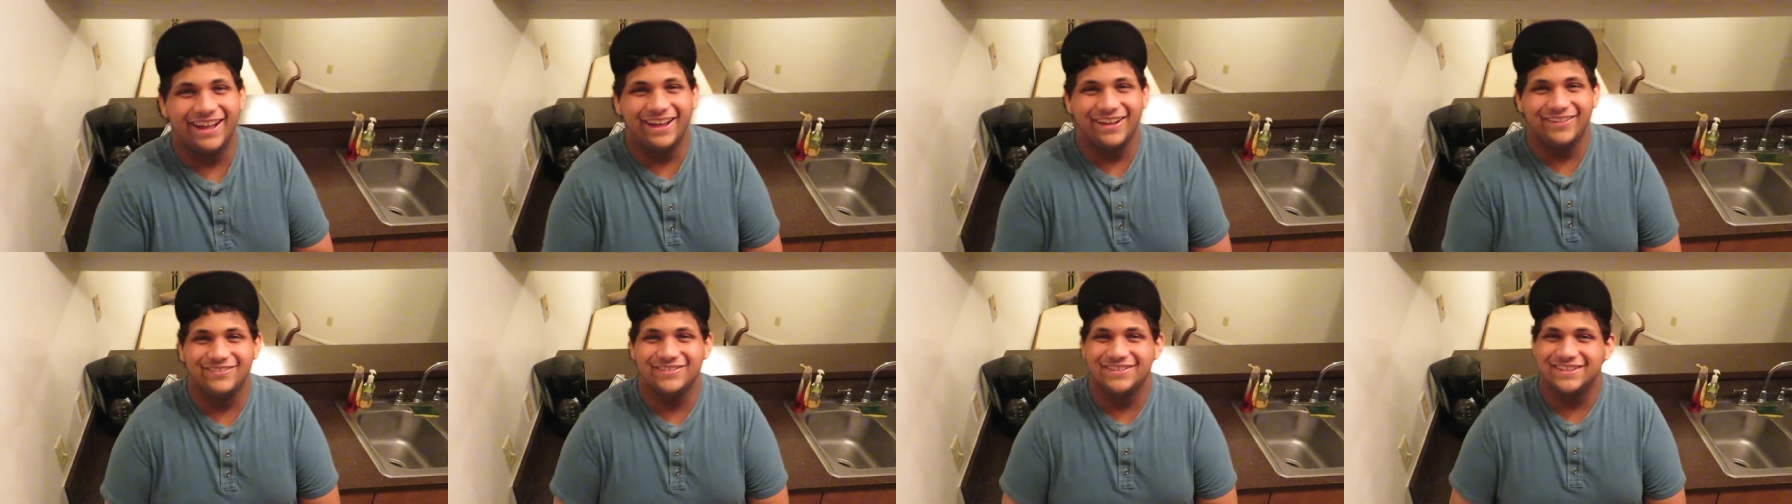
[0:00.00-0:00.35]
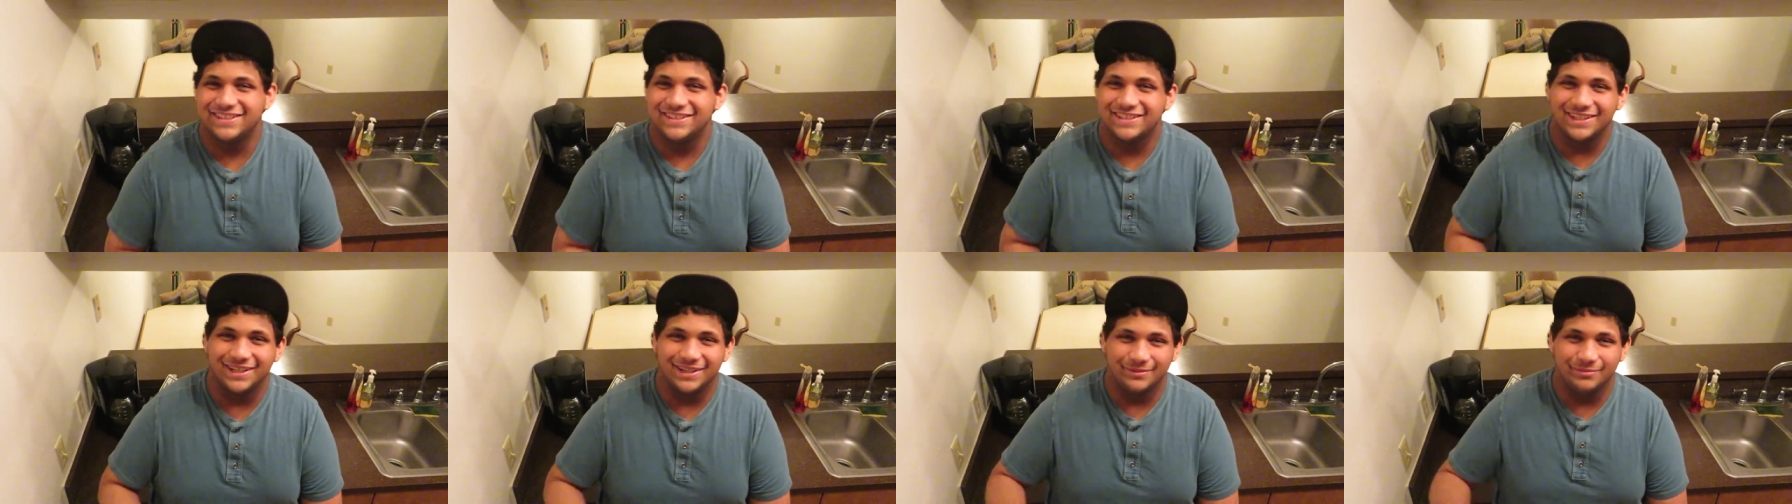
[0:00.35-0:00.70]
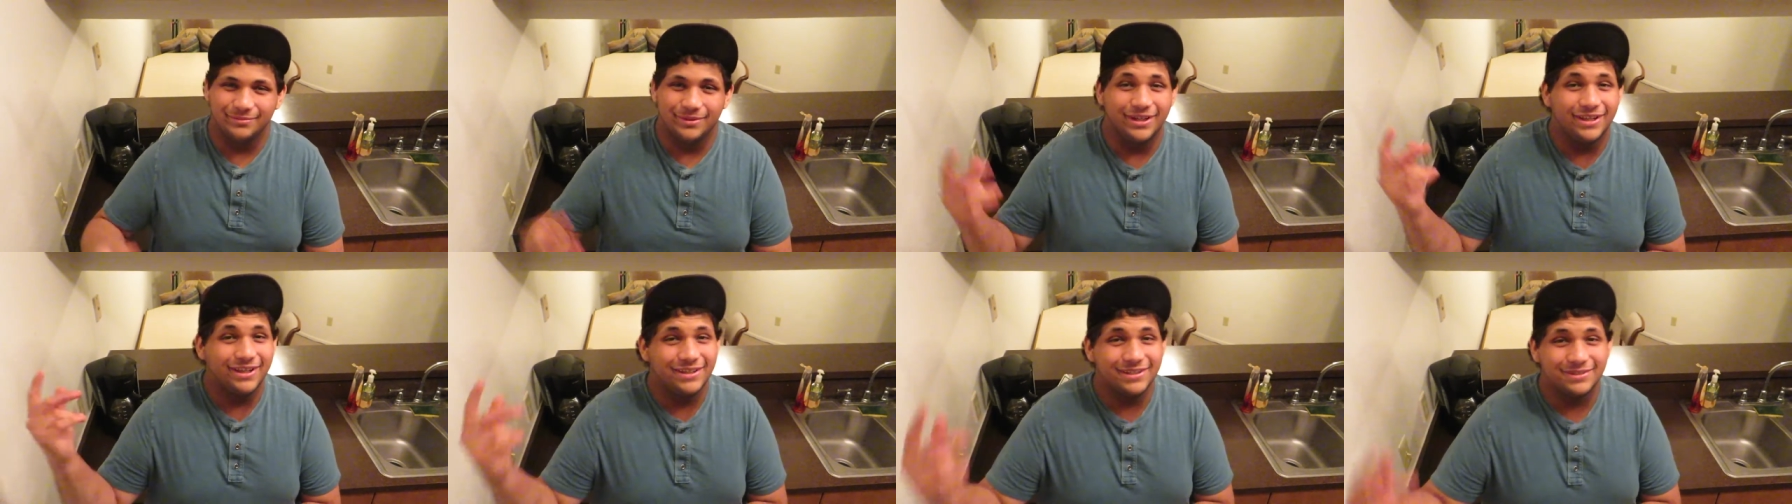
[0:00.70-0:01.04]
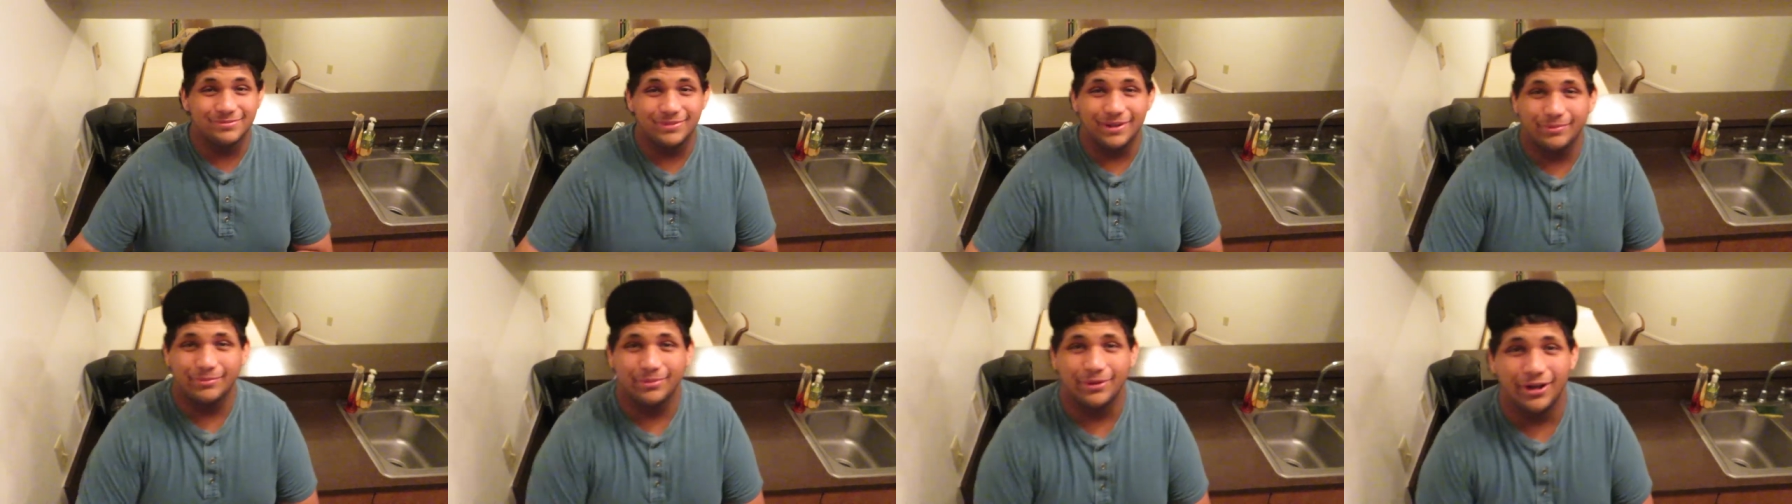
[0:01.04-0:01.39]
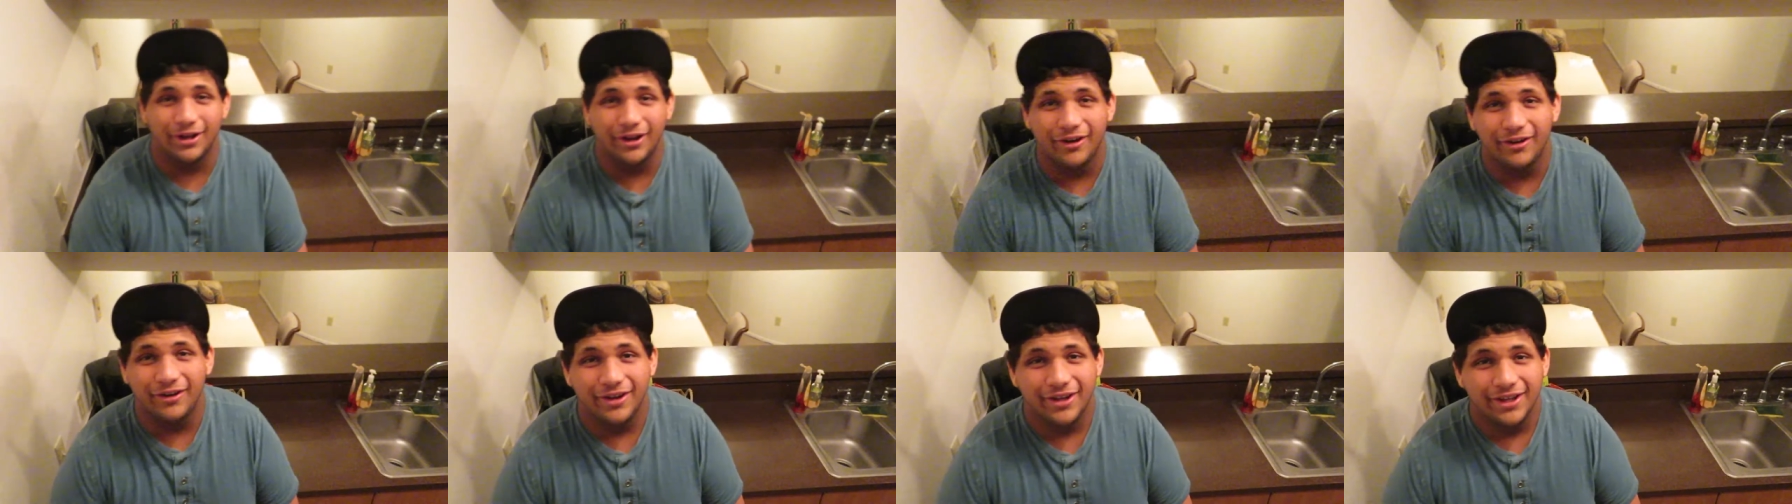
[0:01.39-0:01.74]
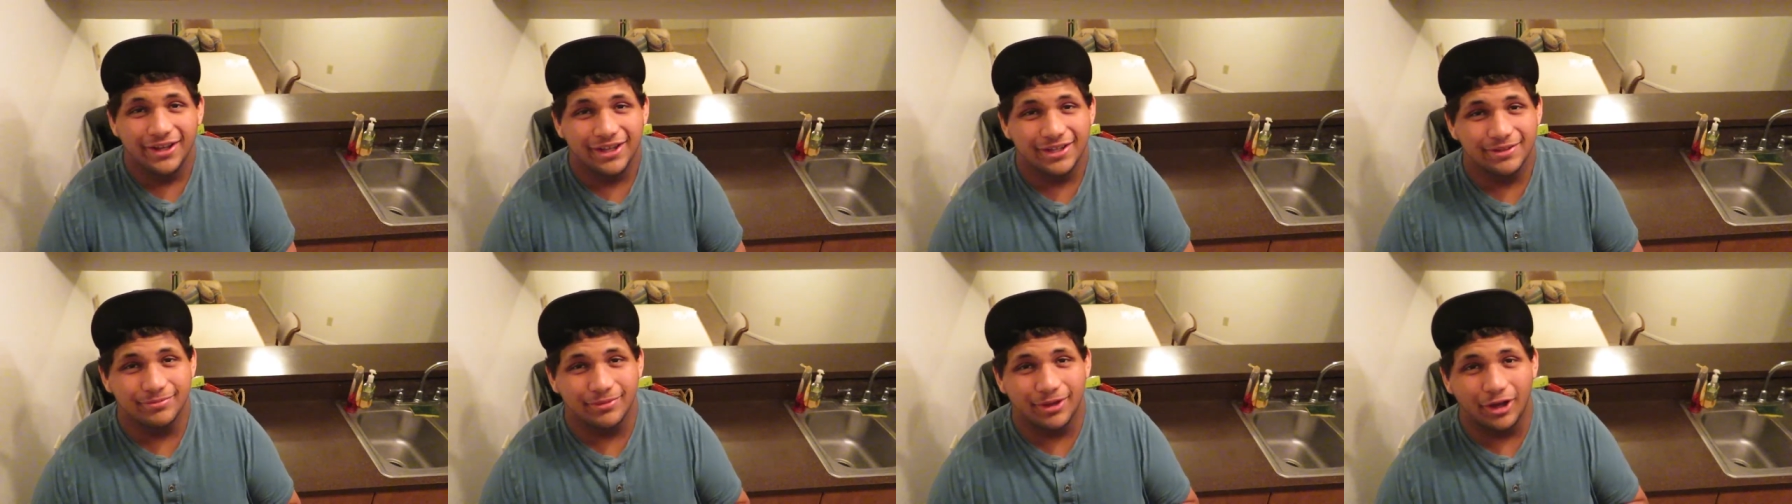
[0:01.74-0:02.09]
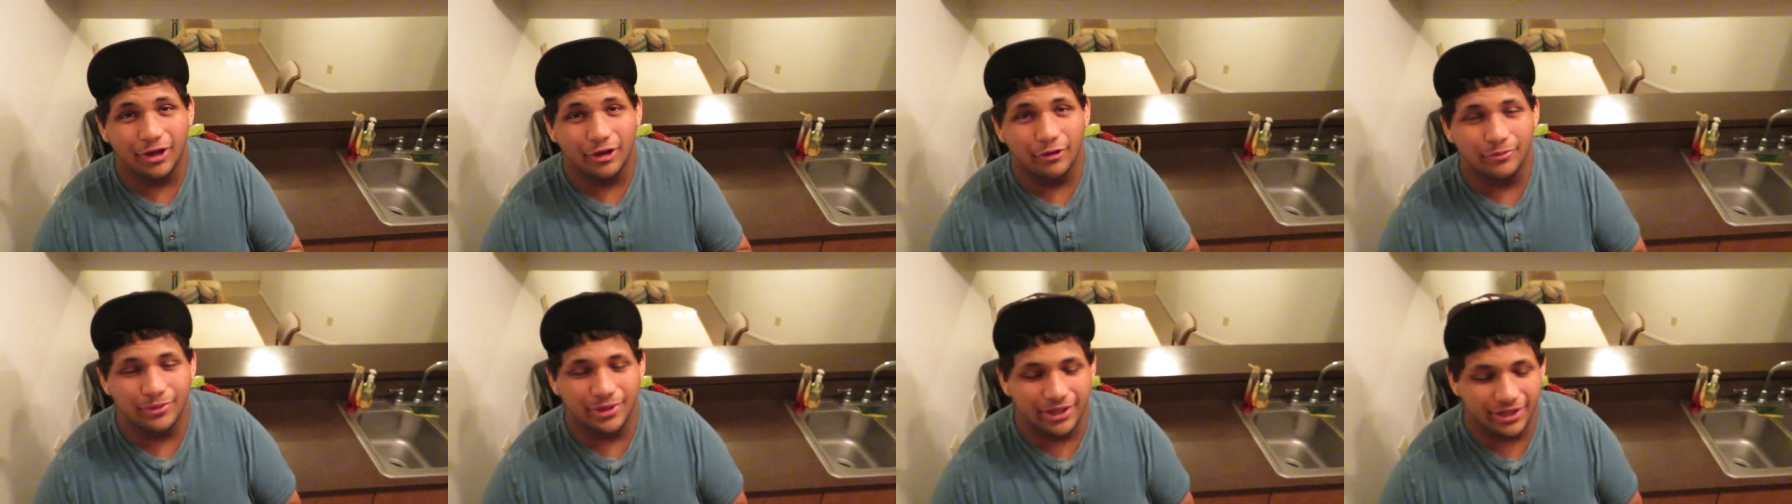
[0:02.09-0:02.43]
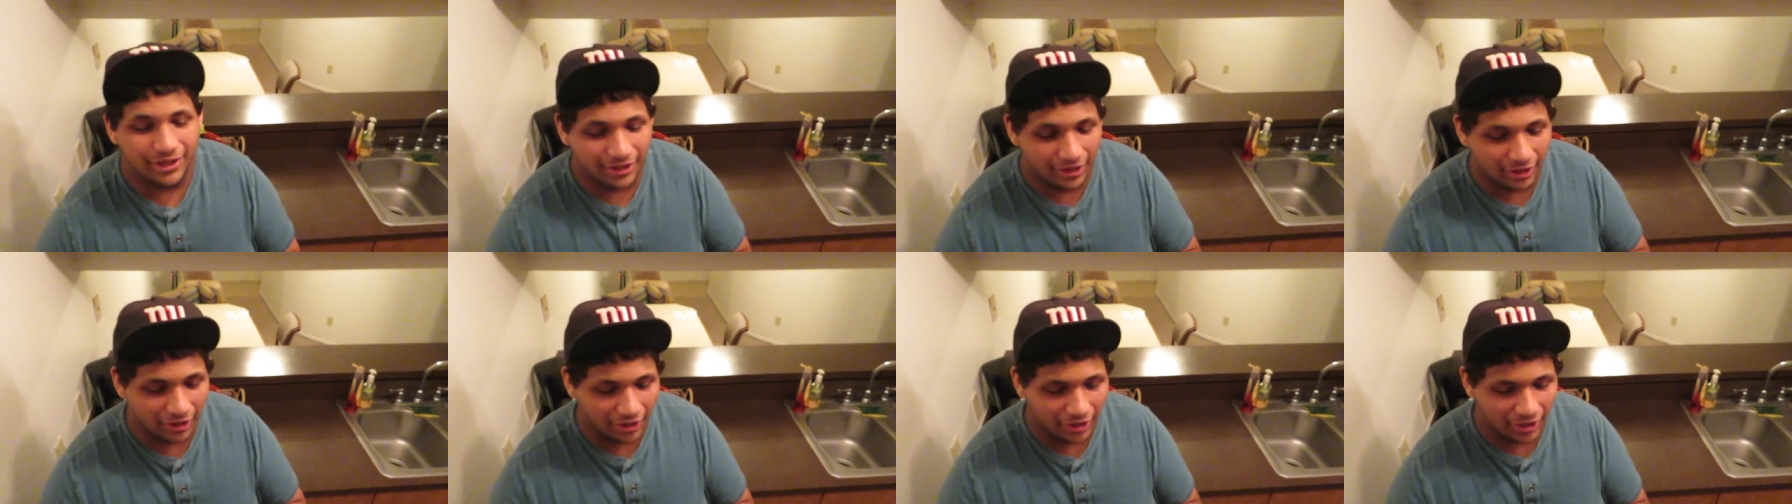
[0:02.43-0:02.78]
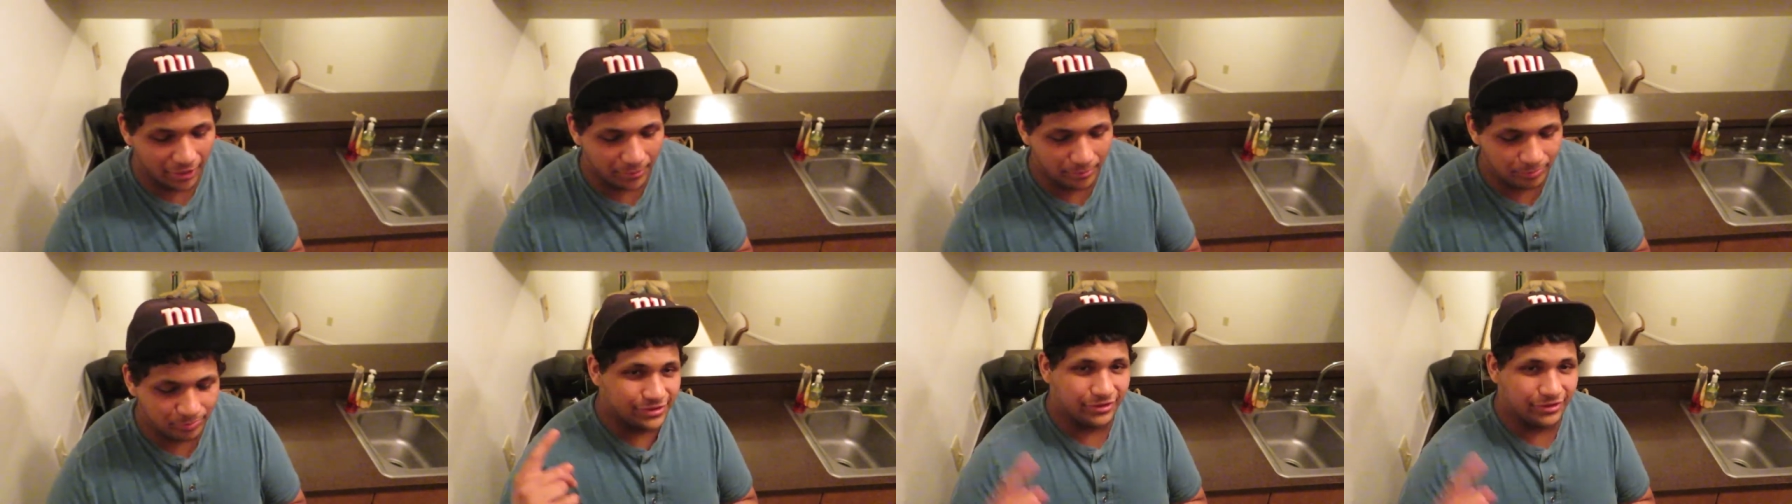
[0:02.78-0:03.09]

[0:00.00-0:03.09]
I'm just kidding but he's my bro he's my homie um,